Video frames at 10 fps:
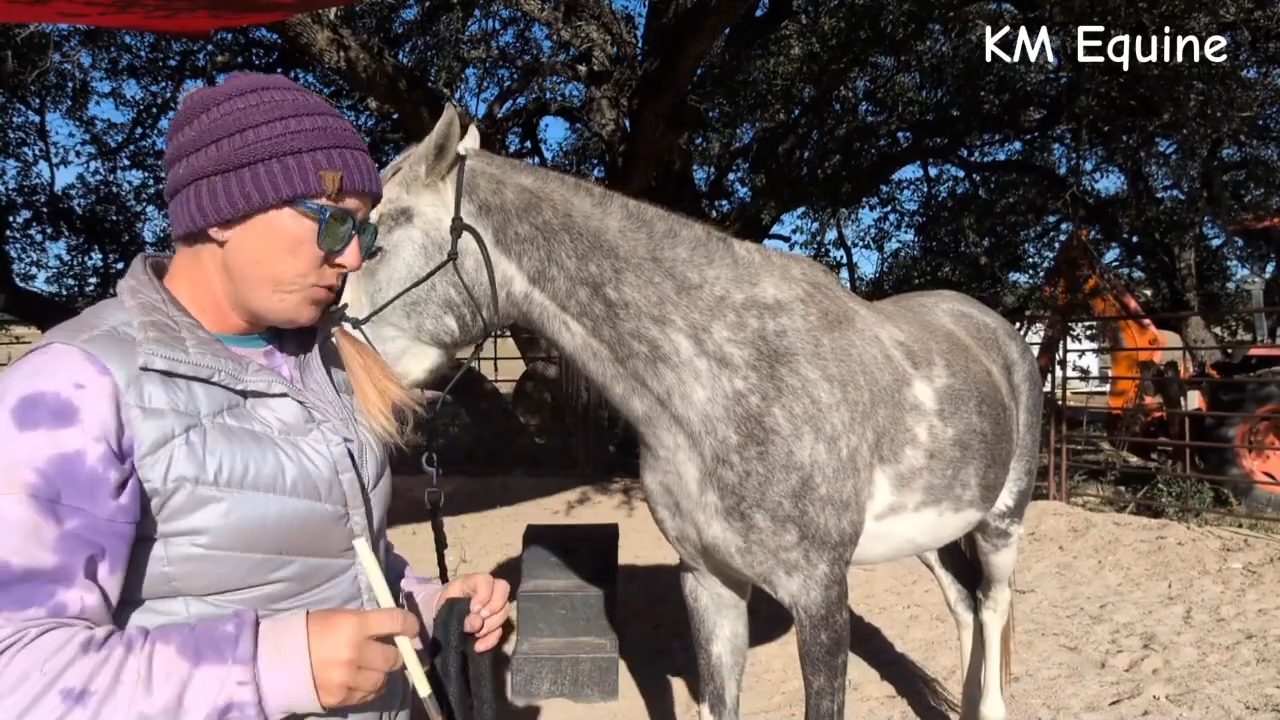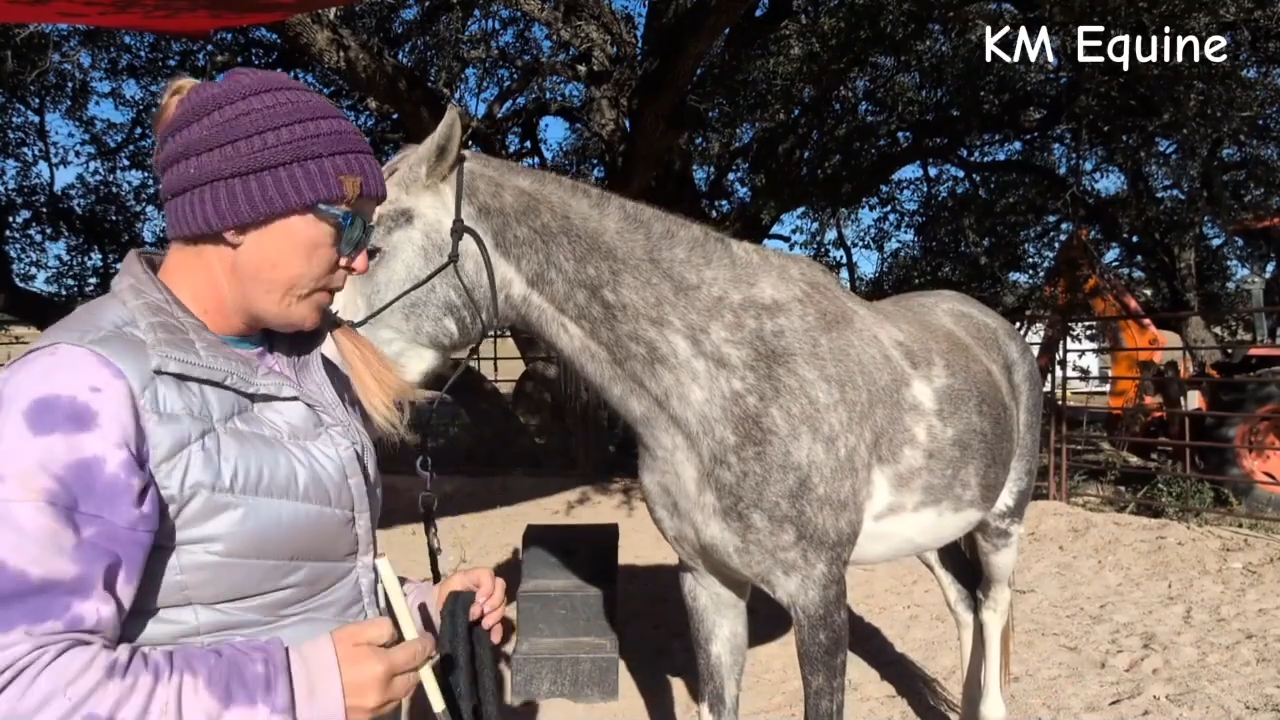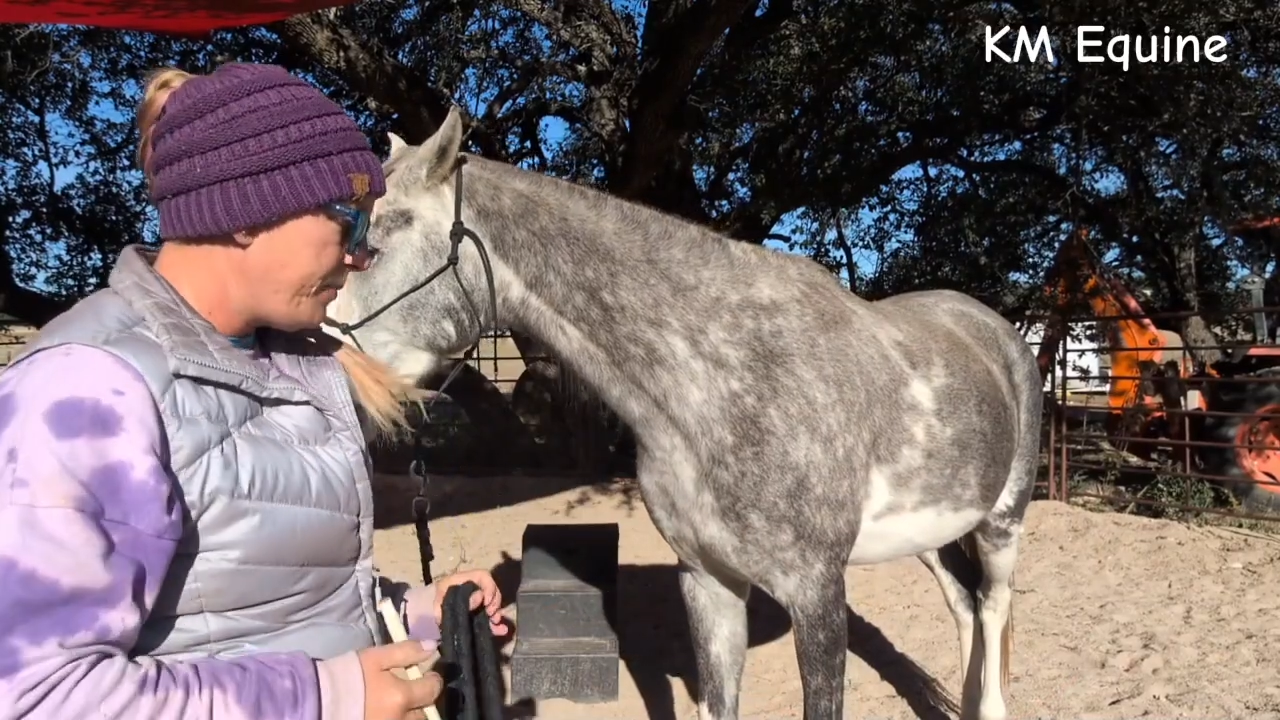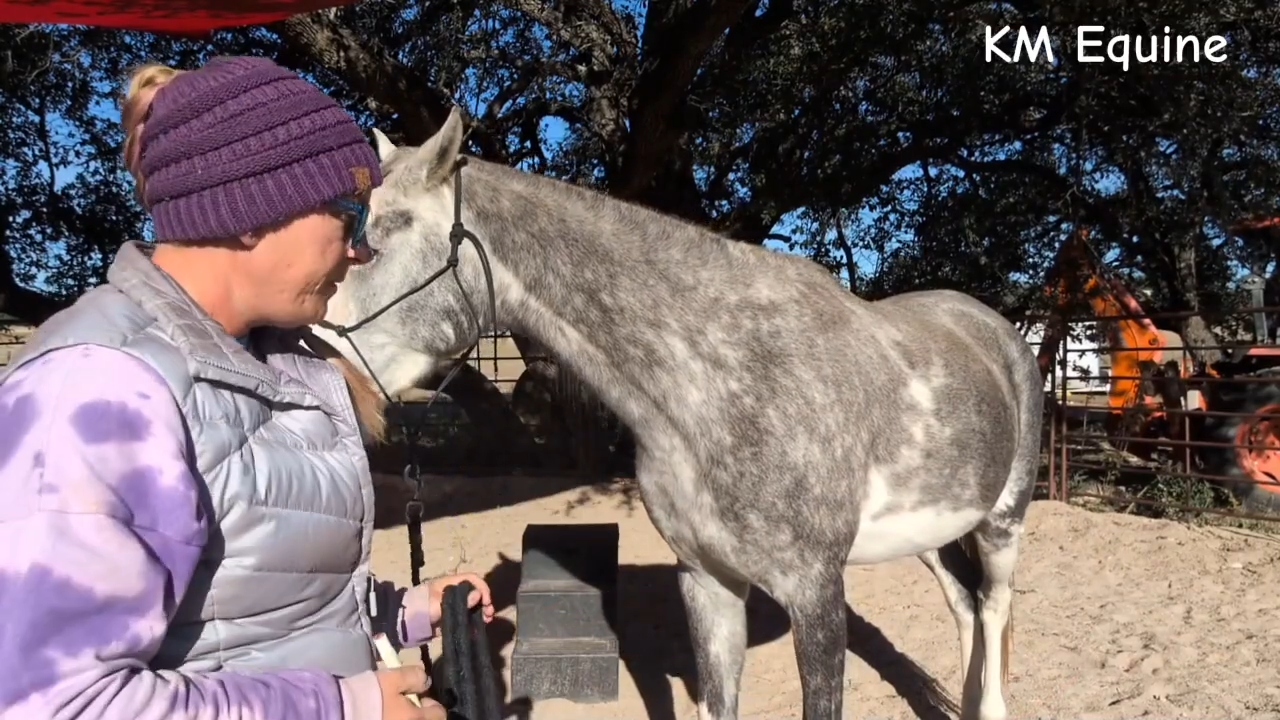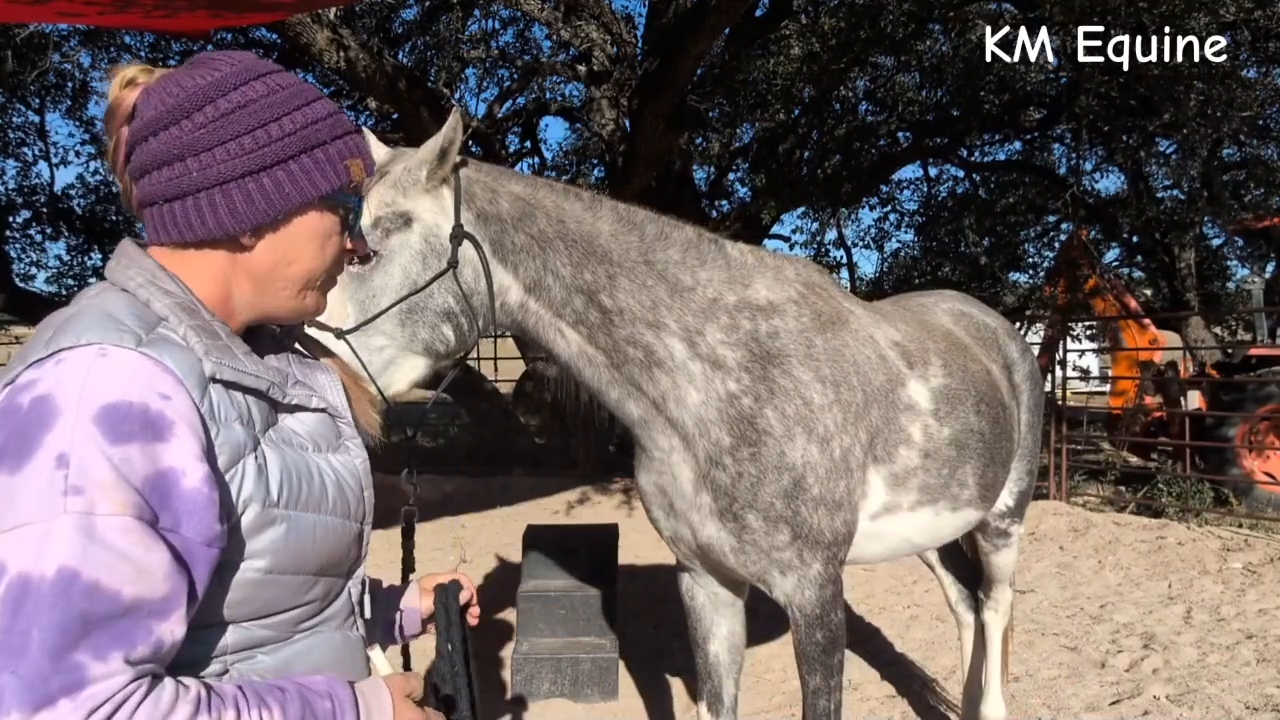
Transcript: whip,